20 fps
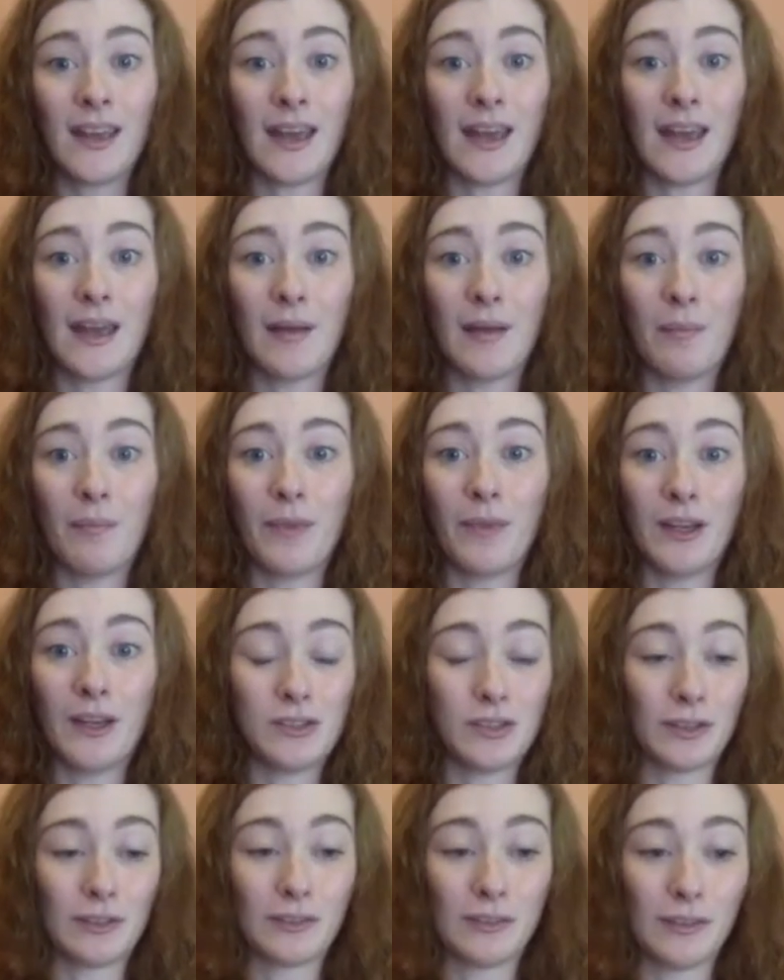
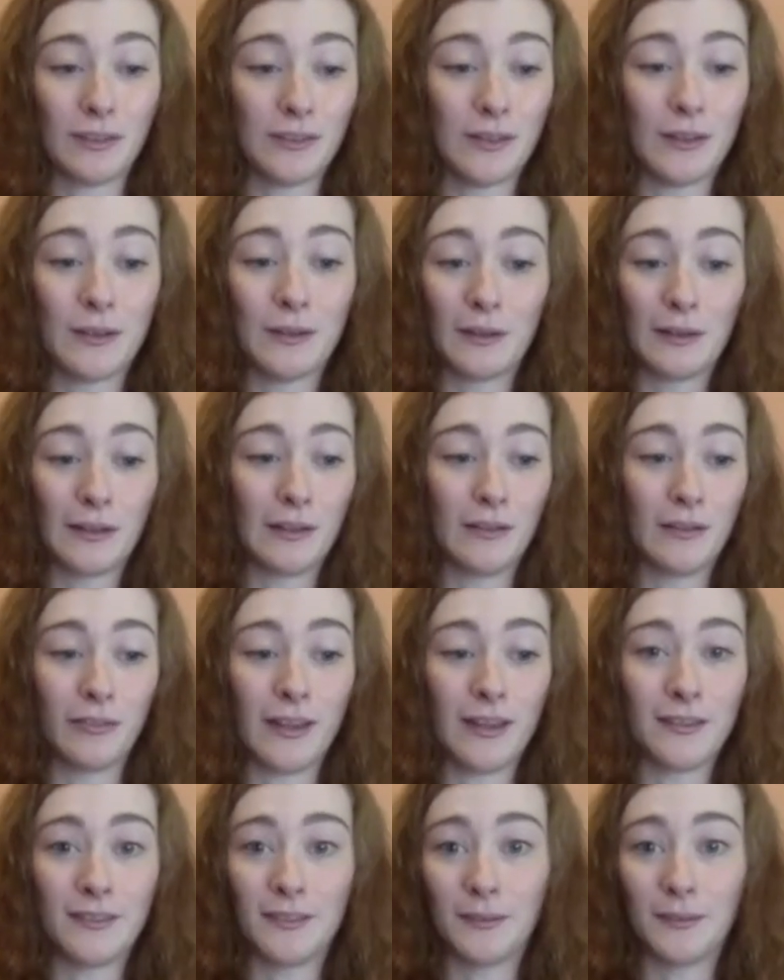And just to see their little
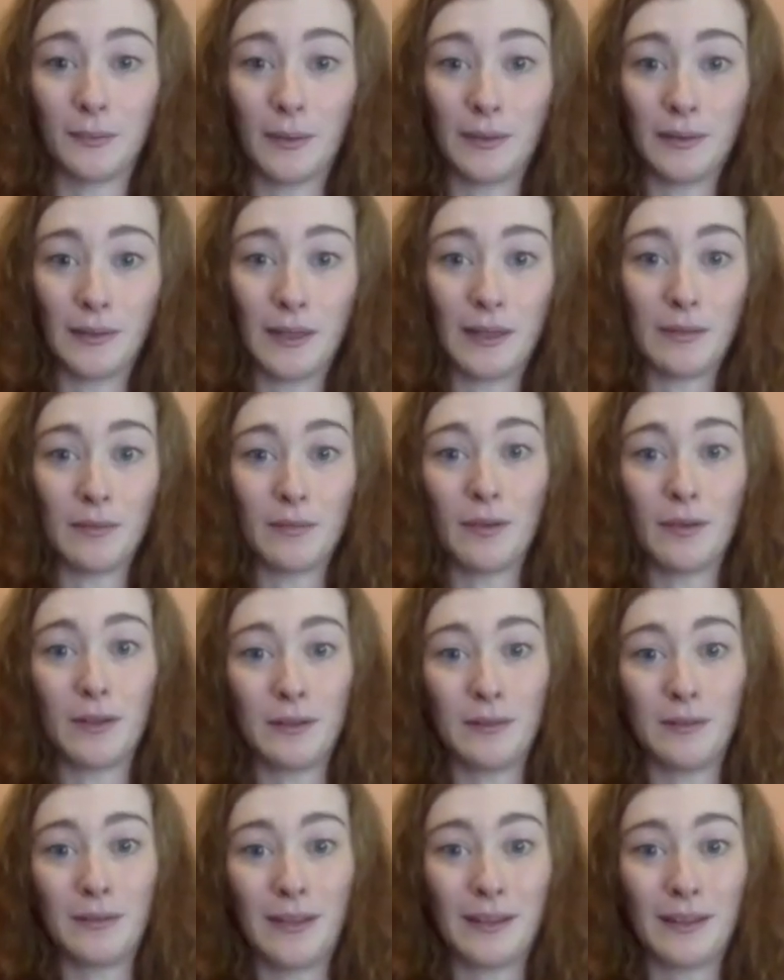faces when
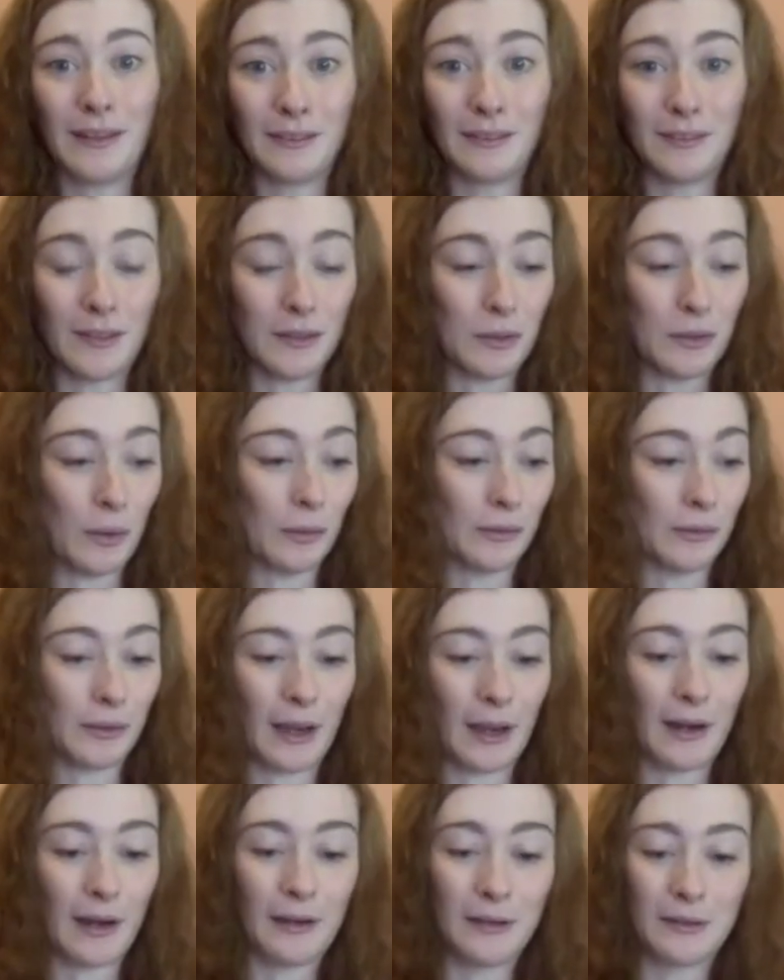they can see all the
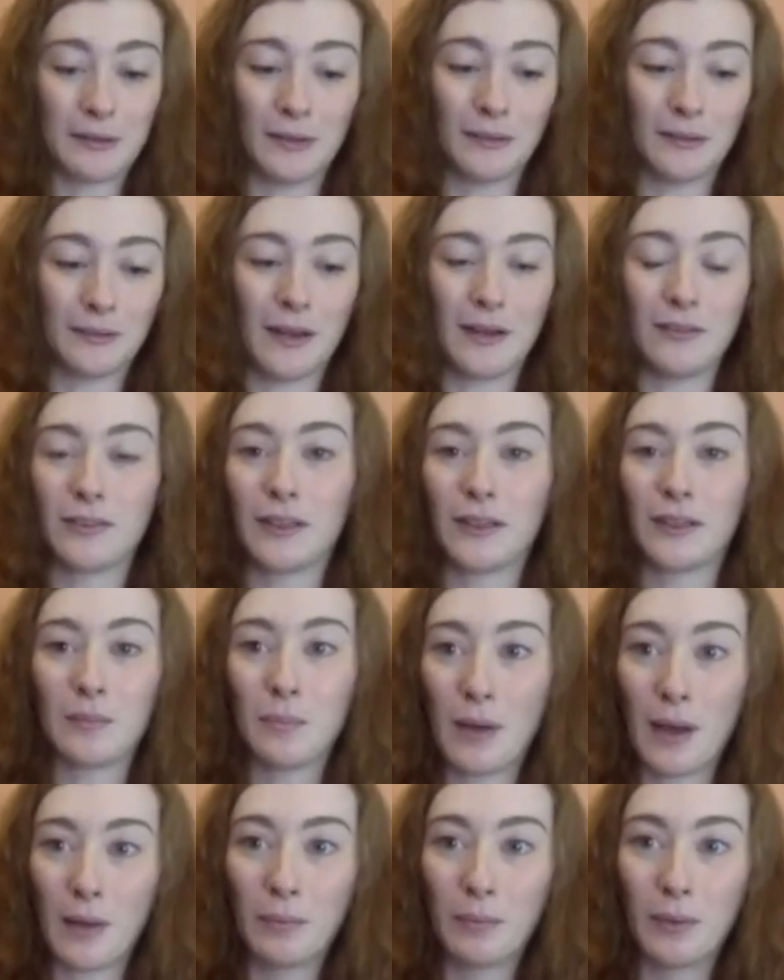characters and everything
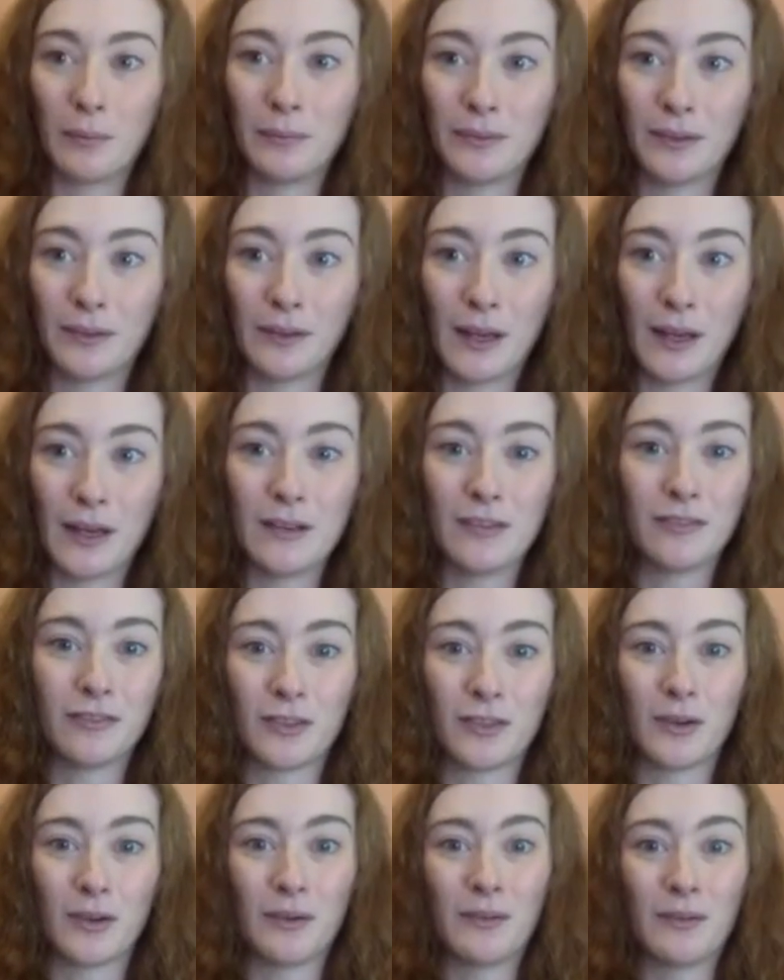pop up to life
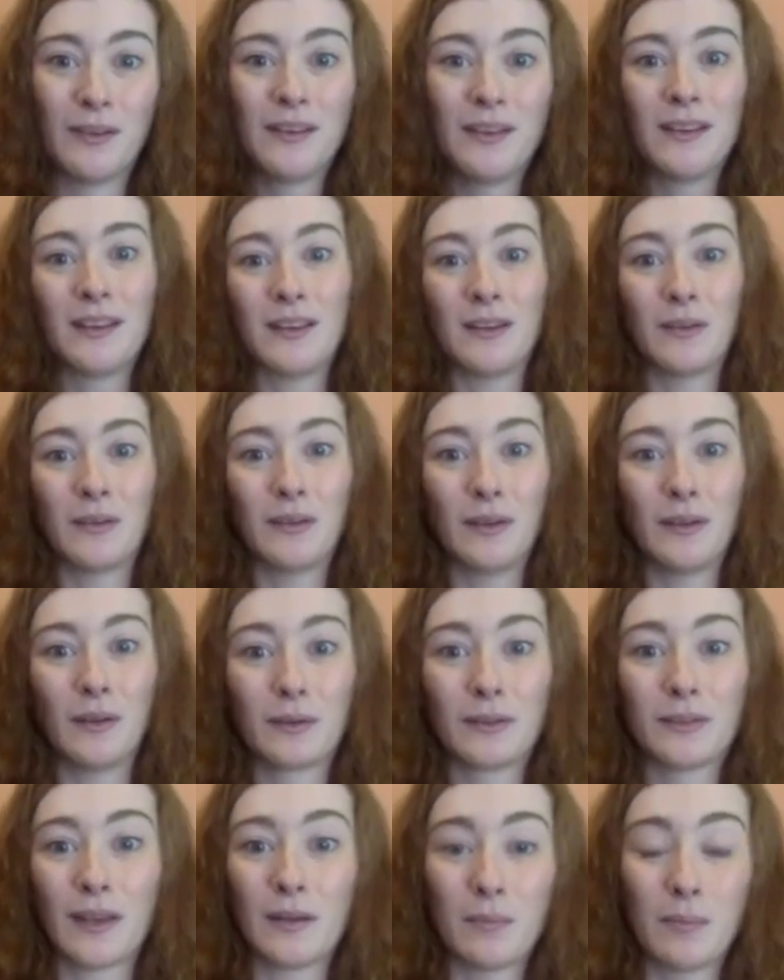through, it
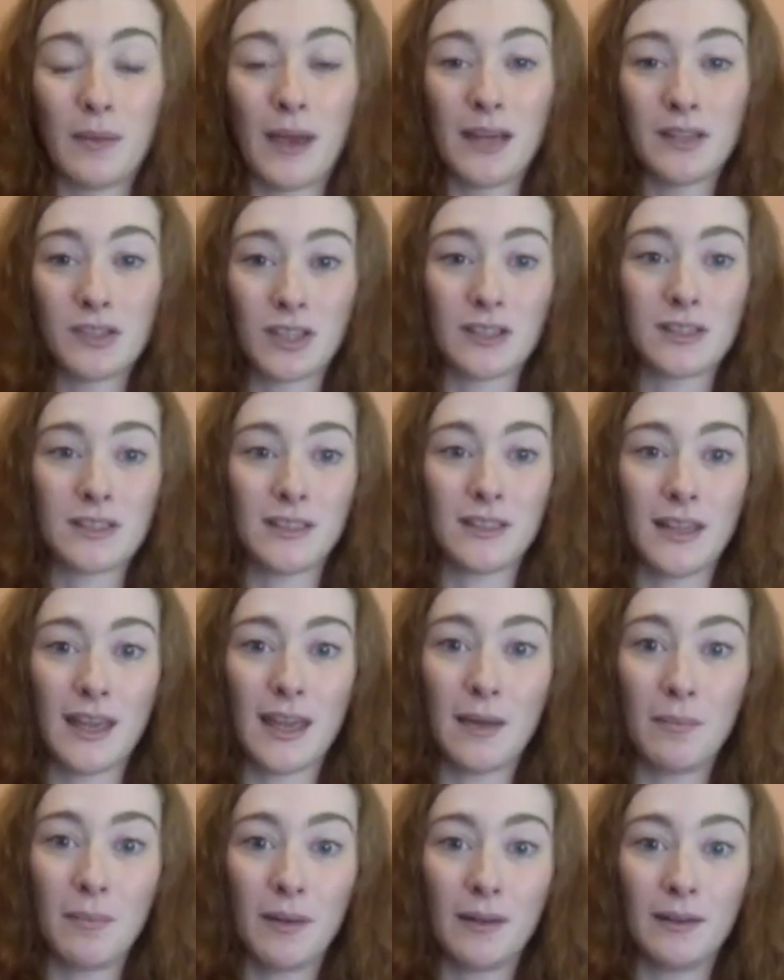looks like magic to
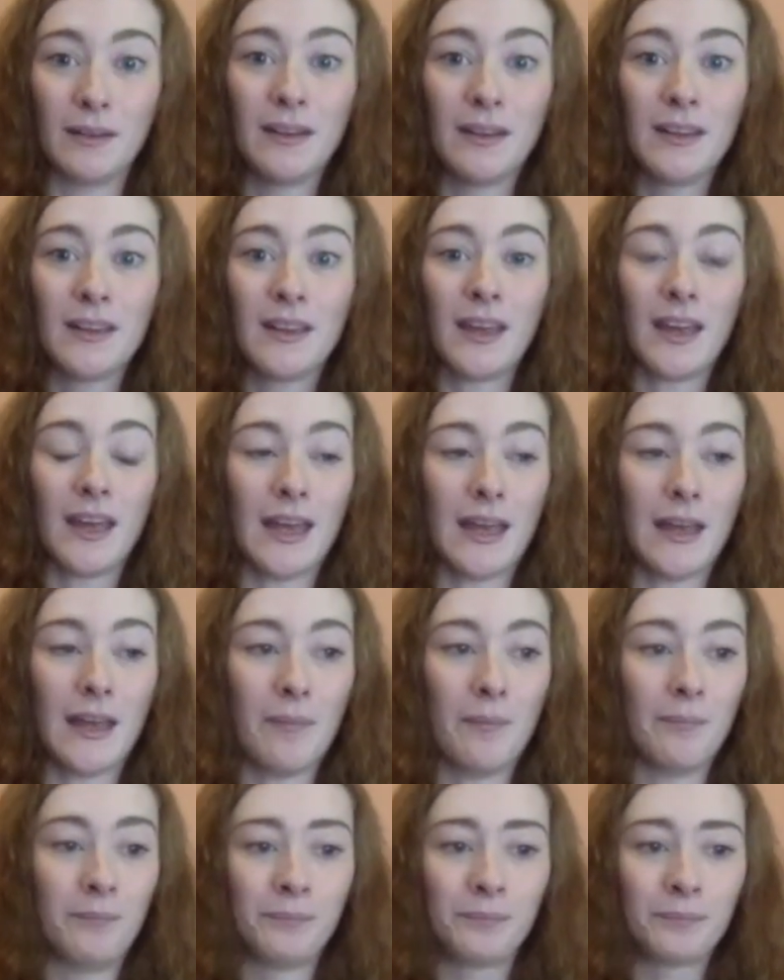them.
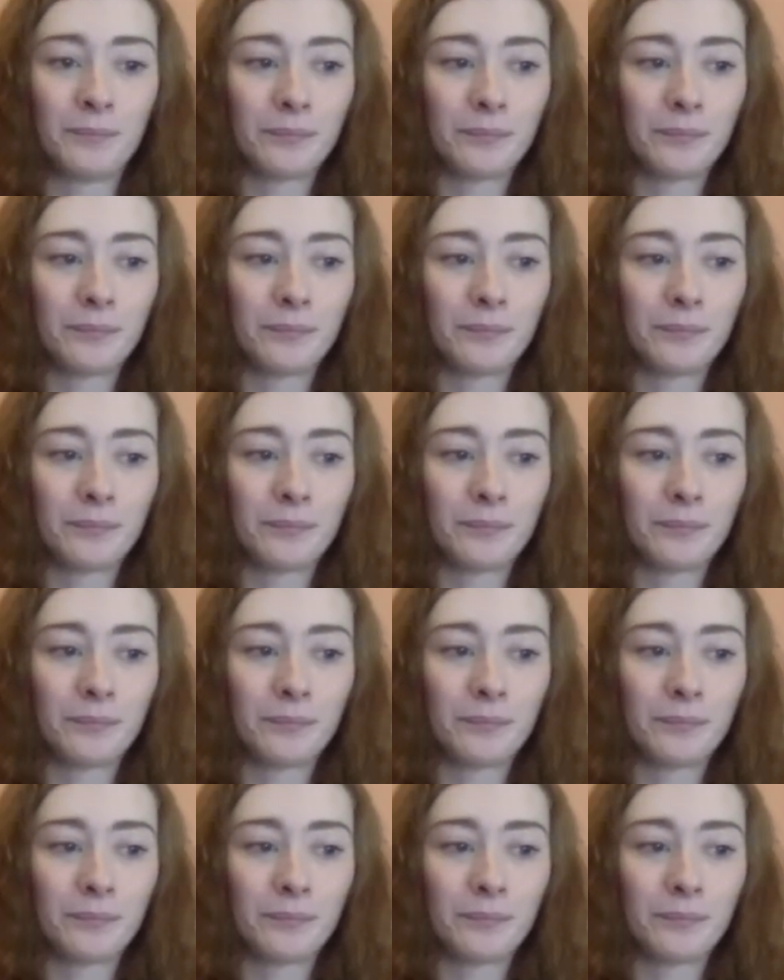And